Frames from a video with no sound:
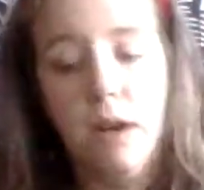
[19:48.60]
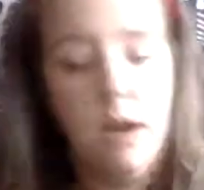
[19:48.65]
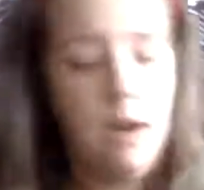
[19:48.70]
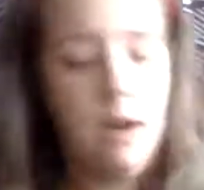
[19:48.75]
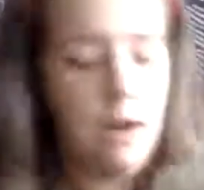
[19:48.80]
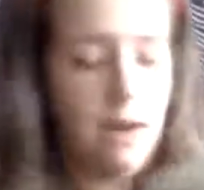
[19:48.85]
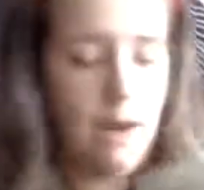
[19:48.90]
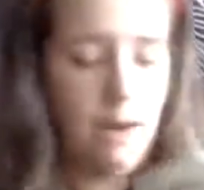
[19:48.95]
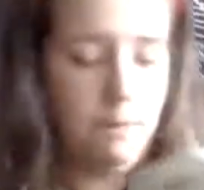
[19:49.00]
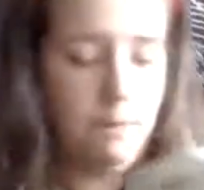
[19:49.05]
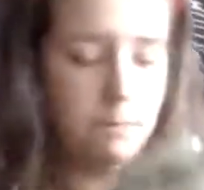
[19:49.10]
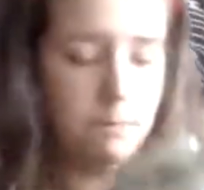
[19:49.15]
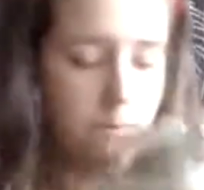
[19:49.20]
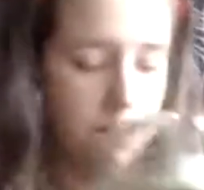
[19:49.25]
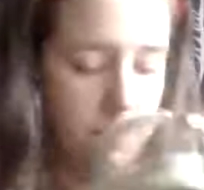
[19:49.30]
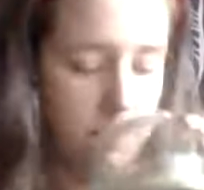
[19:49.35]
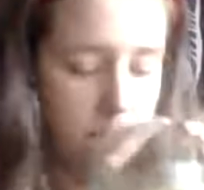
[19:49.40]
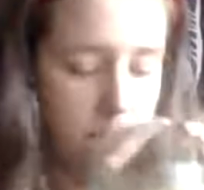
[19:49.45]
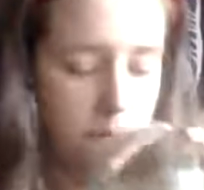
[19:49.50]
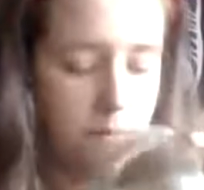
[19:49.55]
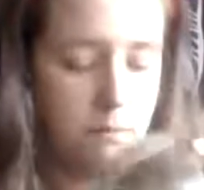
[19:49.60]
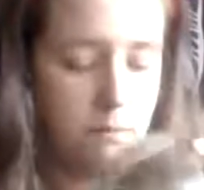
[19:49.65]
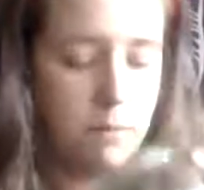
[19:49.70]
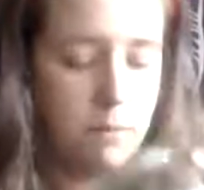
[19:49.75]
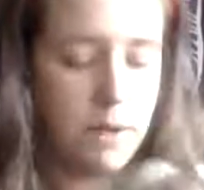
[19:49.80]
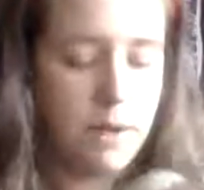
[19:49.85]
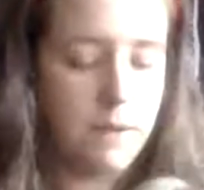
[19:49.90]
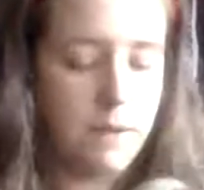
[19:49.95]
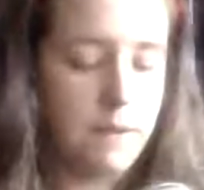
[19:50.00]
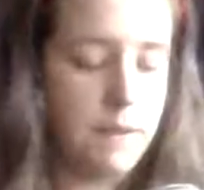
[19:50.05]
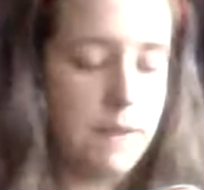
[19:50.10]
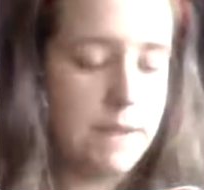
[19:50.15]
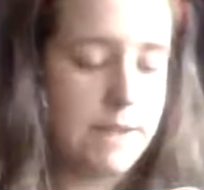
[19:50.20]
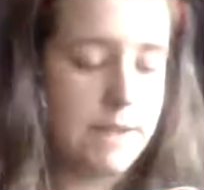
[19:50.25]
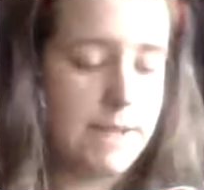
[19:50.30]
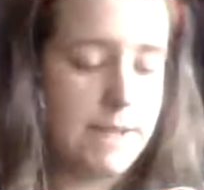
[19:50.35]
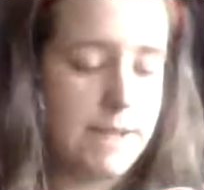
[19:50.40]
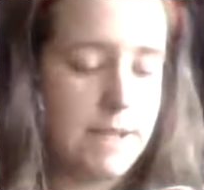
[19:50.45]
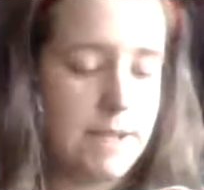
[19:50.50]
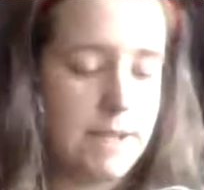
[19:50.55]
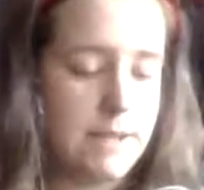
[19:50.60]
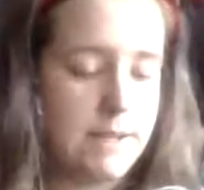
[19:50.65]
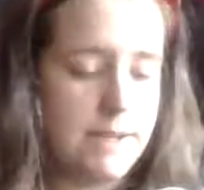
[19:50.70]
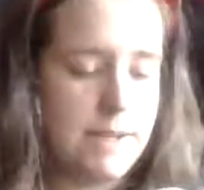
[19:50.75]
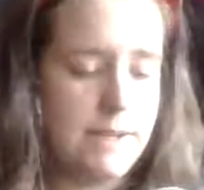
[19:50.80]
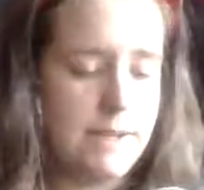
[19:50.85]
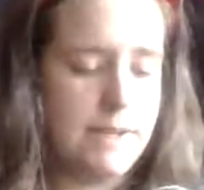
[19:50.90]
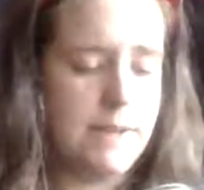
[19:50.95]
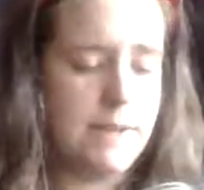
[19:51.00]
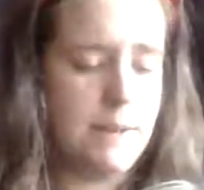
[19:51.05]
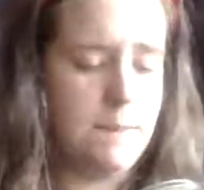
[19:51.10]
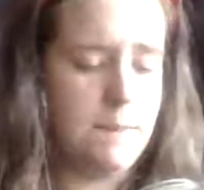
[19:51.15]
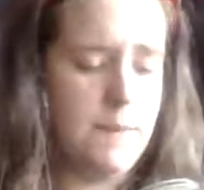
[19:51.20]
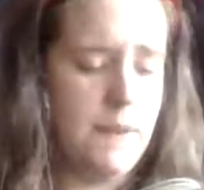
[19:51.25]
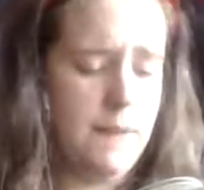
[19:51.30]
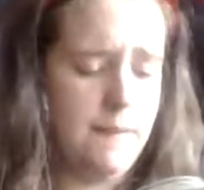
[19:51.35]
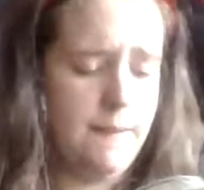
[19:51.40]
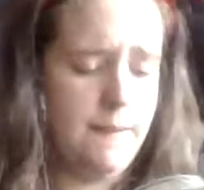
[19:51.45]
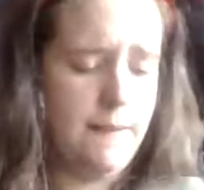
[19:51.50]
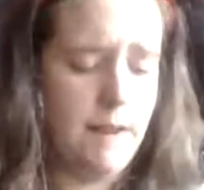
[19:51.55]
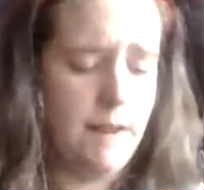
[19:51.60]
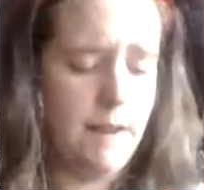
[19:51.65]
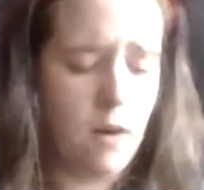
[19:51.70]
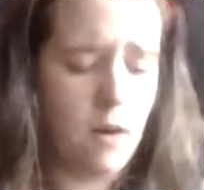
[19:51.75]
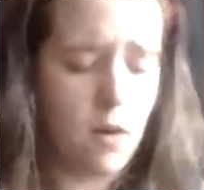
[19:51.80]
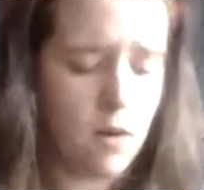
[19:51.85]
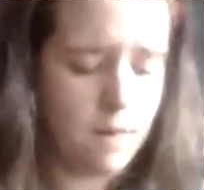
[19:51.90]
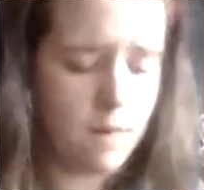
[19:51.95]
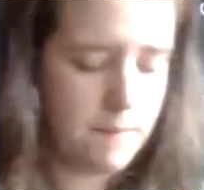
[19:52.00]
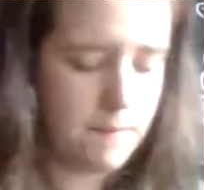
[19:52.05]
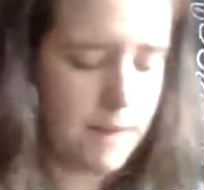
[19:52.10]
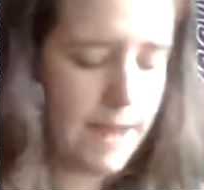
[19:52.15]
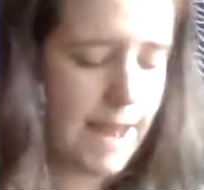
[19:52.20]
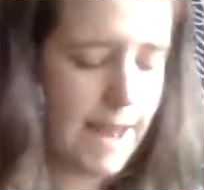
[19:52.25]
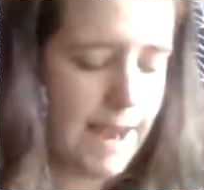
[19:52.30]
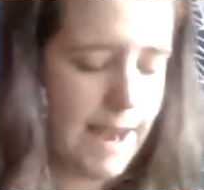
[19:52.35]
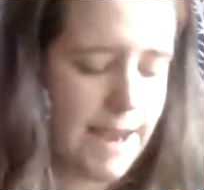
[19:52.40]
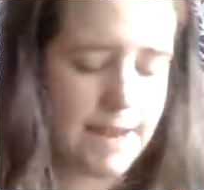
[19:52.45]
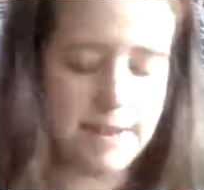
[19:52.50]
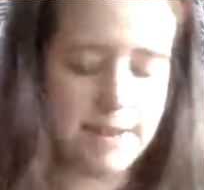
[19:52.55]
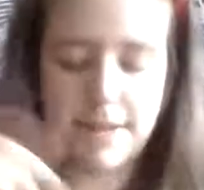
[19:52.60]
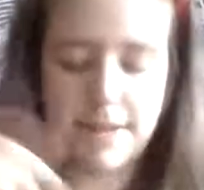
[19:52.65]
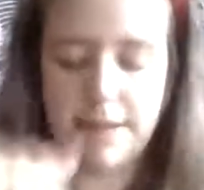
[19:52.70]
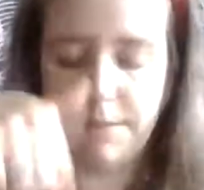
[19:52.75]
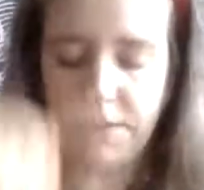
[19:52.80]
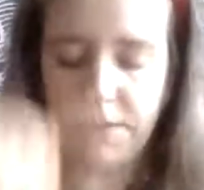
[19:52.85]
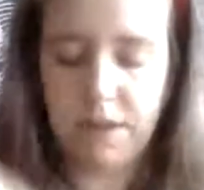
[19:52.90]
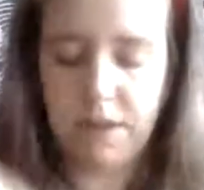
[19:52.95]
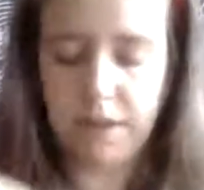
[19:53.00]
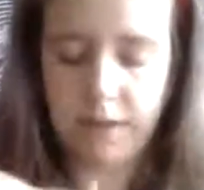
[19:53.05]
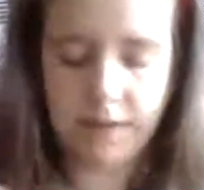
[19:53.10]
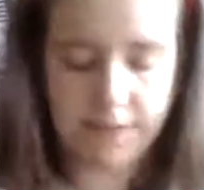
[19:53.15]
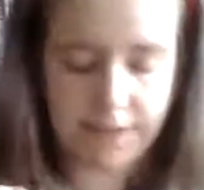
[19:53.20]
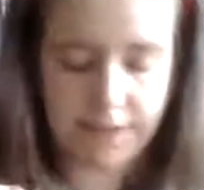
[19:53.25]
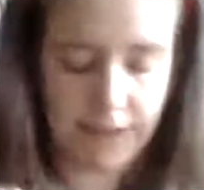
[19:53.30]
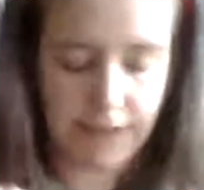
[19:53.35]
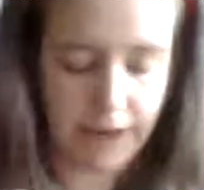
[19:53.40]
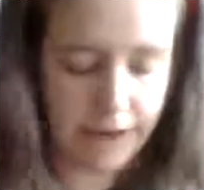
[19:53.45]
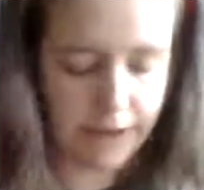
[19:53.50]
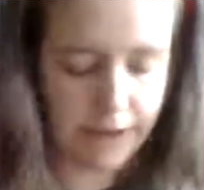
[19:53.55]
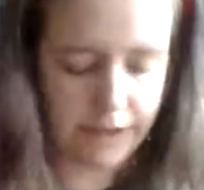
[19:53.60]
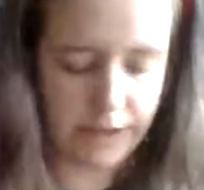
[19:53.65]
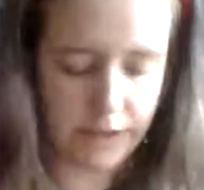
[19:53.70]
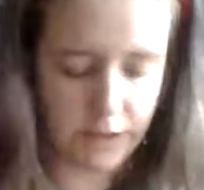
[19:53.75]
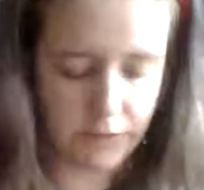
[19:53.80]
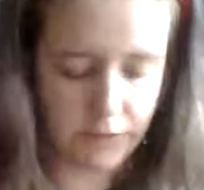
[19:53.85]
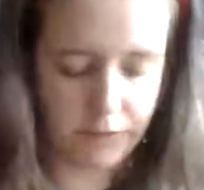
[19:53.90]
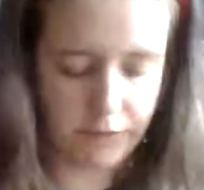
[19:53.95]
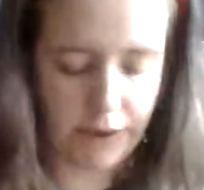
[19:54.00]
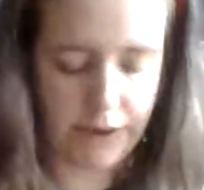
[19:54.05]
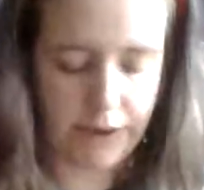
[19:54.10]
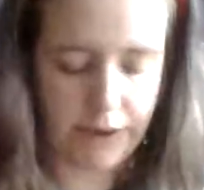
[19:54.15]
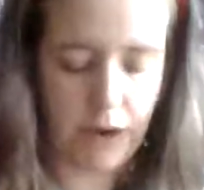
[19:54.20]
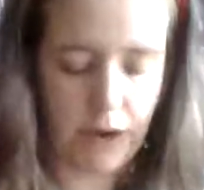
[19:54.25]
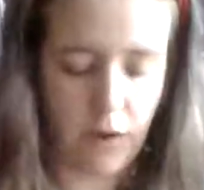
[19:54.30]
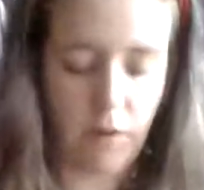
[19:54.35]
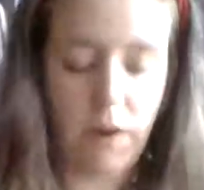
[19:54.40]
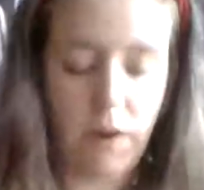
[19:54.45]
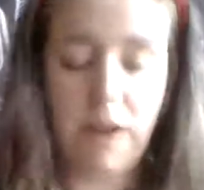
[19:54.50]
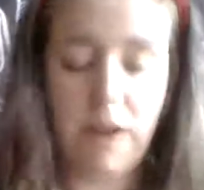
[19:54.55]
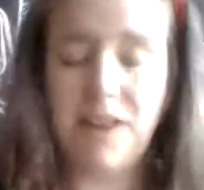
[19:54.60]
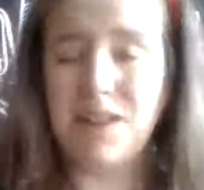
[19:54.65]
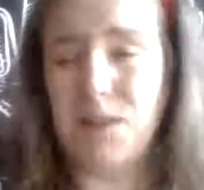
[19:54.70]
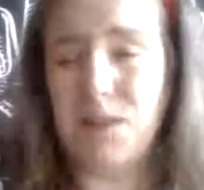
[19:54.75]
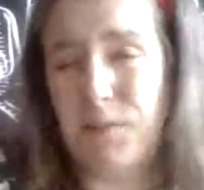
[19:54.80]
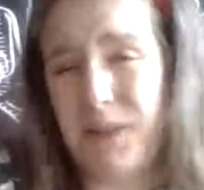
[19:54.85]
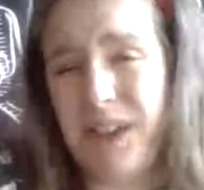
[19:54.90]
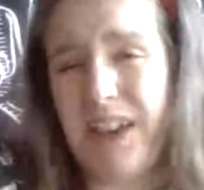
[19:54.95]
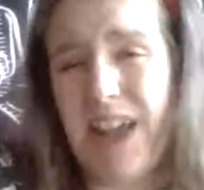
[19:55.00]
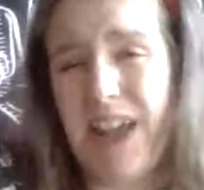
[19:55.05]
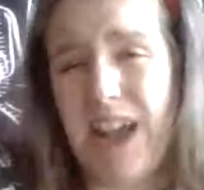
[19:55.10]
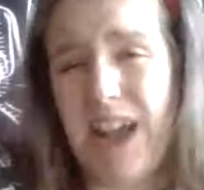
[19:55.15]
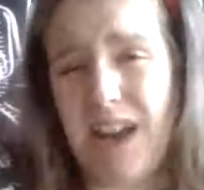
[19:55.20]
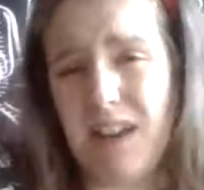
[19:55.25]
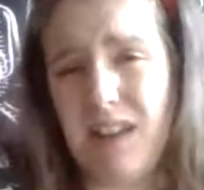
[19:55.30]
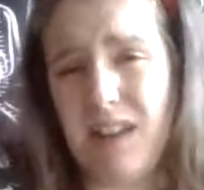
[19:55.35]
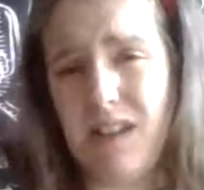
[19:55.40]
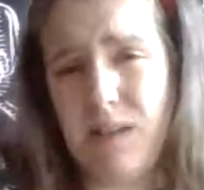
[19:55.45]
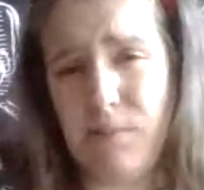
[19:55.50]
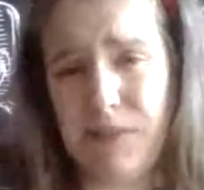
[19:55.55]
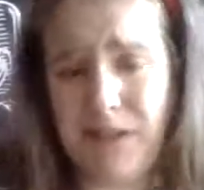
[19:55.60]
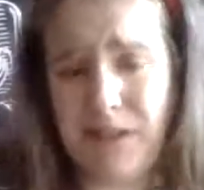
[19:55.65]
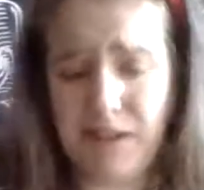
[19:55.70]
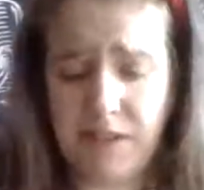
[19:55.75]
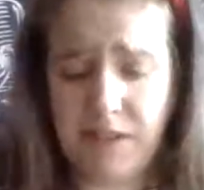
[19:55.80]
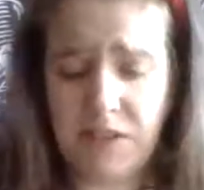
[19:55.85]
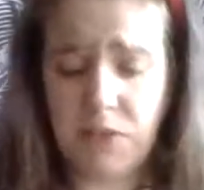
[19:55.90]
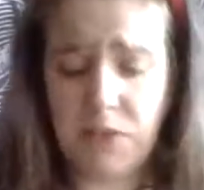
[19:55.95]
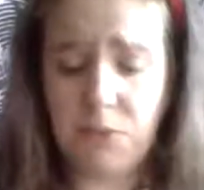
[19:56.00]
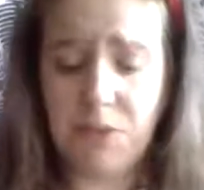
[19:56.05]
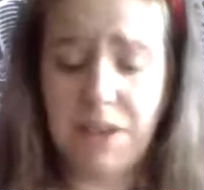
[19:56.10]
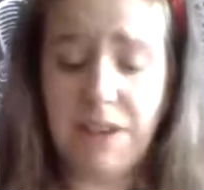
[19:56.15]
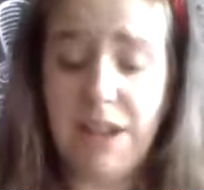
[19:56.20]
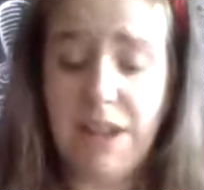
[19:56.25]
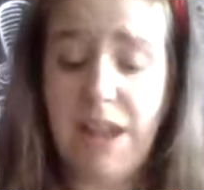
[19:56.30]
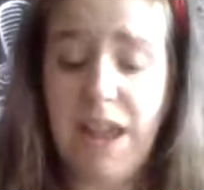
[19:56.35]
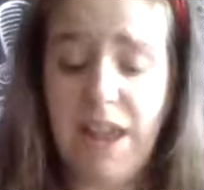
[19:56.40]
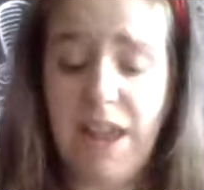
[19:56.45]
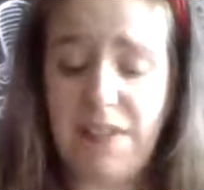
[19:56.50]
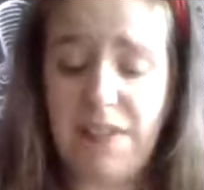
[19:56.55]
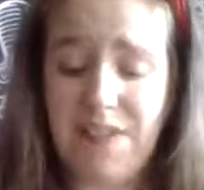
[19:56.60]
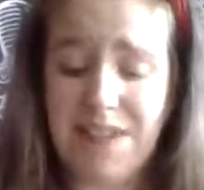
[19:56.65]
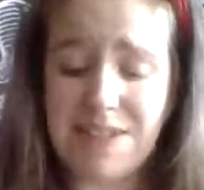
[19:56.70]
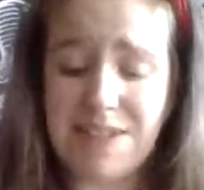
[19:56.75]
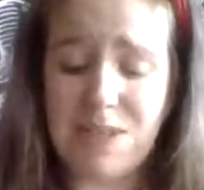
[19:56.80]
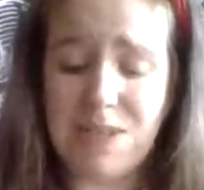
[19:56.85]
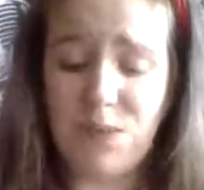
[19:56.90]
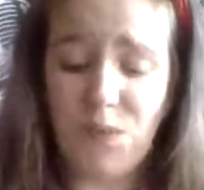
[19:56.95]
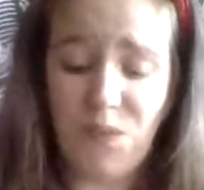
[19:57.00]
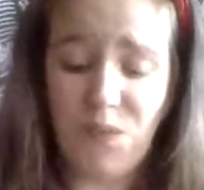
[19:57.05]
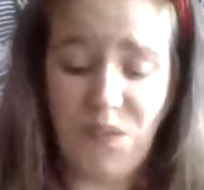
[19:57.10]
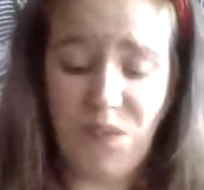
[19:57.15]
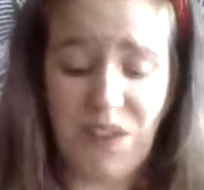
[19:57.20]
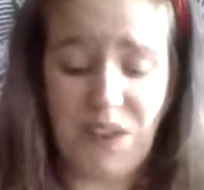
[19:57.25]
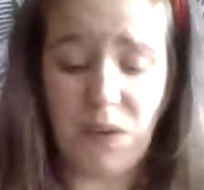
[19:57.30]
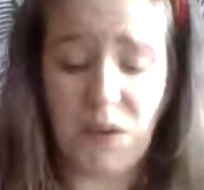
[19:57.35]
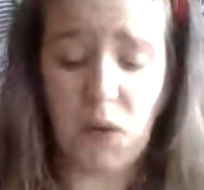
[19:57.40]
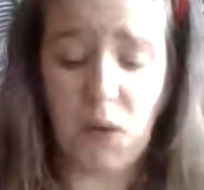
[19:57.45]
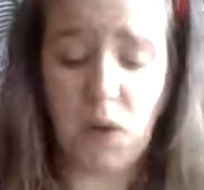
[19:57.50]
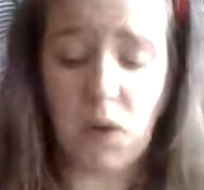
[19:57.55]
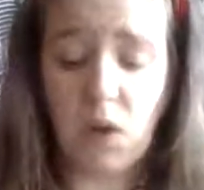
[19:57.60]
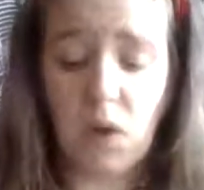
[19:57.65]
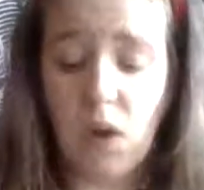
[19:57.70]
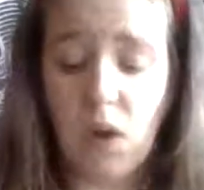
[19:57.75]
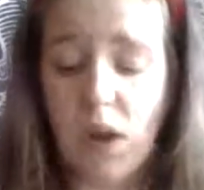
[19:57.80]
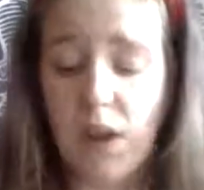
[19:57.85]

but this is something that has something that's not in here right now. So I'm going to add a little bit to it, and that's fennel.